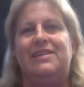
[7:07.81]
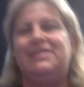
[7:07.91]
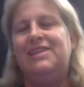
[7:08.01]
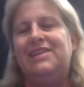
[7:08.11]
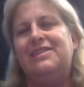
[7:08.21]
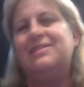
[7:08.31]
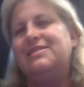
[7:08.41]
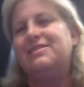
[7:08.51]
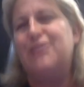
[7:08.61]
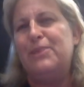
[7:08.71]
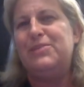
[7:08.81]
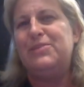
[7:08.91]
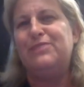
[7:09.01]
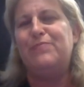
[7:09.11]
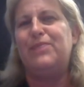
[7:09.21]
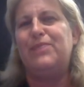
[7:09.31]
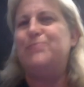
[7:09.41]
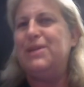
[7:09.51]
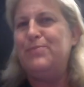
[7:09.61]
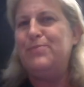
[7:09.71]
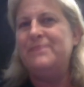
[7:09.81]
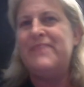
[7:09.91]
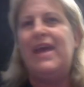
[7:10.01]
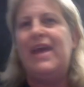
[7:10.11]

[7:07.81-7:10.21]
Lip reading: and I think that it's a company run by people,